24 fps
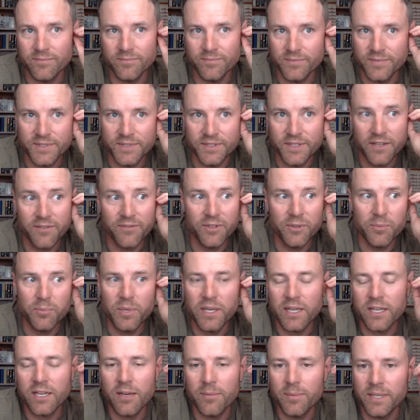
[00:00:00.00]
stuff you
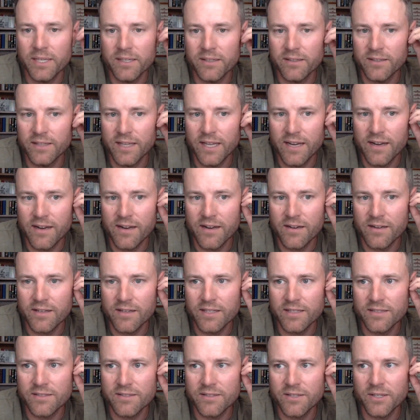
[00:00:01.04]
pick up here and there.
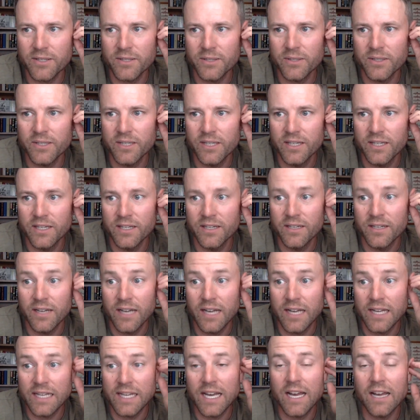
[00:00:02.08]
And so
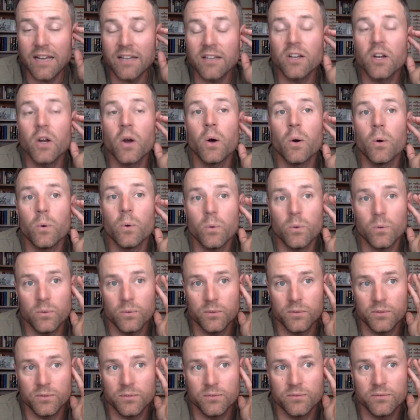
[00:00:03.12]
I got cold,
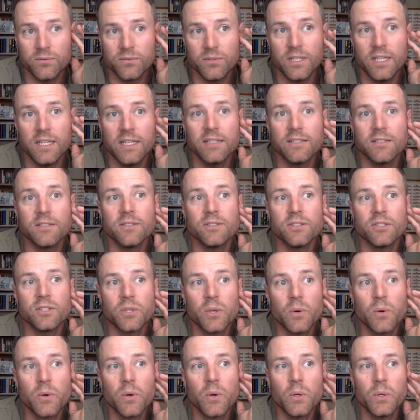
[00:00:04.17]
and
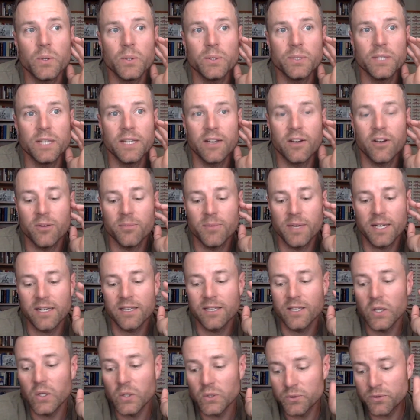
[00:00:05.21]
so cold, like all my
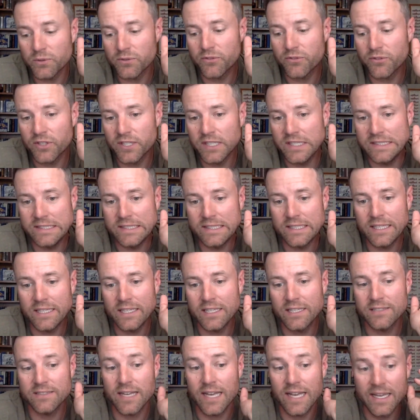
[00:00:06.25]
clothes were freezing
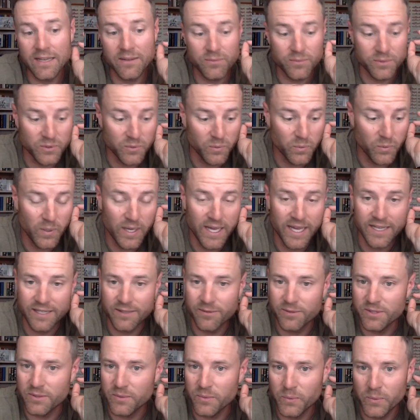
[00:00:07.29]
because it was wet. It
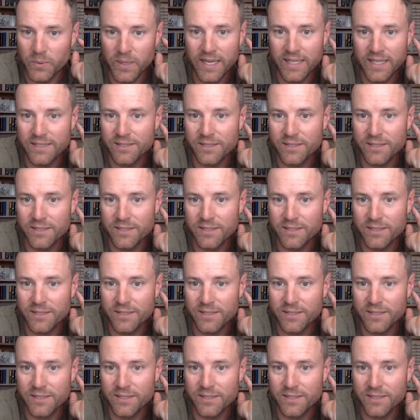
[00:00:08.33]
was a wet